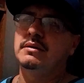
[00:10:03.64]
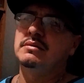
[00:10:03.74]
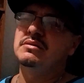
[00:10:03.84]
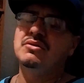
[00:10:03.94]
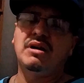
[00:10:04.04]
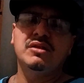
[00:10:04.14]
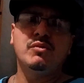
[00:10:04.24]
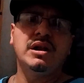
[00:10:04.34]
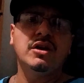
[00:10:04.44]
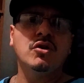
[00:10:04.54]
You know, I just
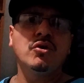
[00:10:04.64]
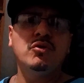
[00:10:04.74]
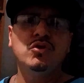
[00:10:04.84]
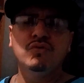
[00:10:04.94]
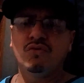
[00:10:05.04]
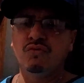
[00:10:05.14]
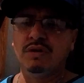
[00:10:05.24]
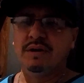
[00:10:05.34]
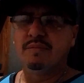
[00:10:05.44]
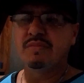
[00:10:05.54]
want to encourage you
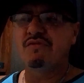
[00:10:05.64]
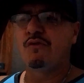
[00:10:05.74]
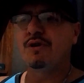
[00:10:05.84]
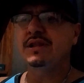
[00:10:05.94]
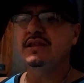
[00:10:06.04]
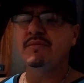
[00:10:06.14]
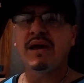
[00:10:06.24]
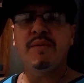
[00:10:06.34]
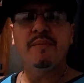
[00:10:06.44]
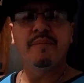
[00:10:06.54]
to, before anything,
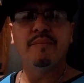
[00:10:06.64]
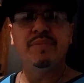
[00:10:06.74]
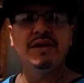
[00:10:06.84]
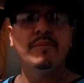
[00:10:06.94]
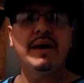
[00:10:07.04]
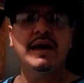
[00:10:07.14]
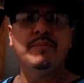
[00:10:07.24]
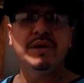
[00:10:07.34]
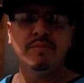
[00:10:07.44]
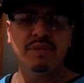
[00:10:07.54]
man, be a man,
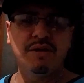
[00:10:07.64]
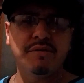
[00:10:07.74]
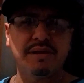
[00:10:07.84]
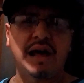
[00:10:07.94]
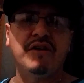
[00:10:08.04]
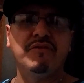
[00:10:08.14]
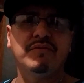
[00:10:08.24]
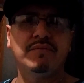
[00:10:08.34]
be yourself.